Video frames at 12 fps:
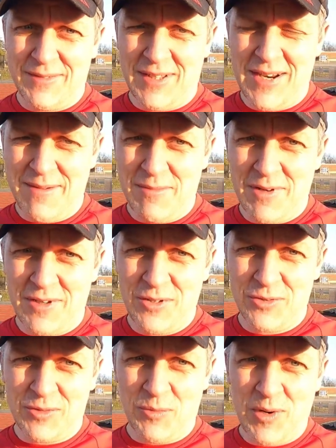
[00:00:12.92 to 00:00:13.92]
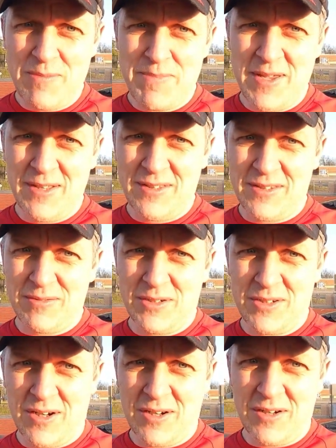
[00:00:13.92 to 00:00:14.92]
Today I'm going to do some repeats,
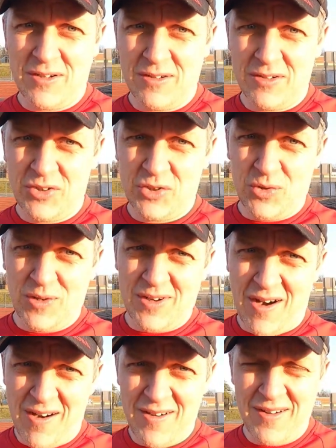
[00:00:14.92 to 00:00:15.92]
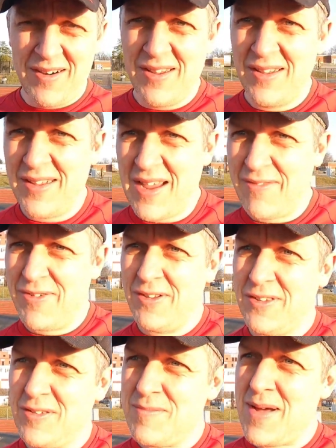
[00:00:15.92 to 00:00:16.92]
which are short, hard
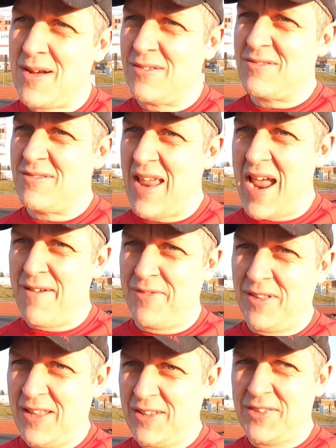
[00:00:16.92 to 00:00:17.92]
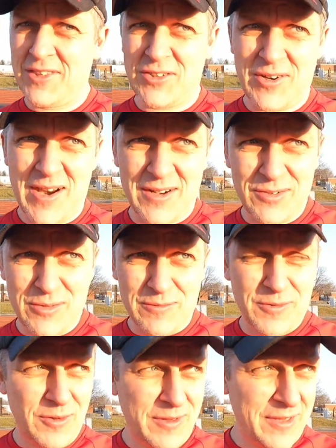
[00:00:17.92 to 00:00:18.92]
efforts, about half the length of the track to a
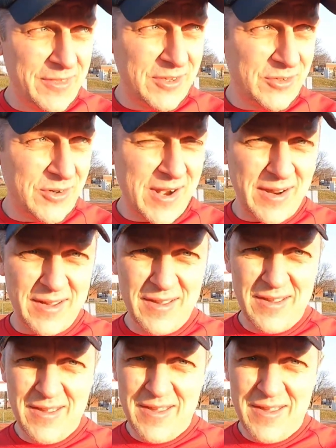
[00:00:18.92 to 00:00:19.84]
full length of the track,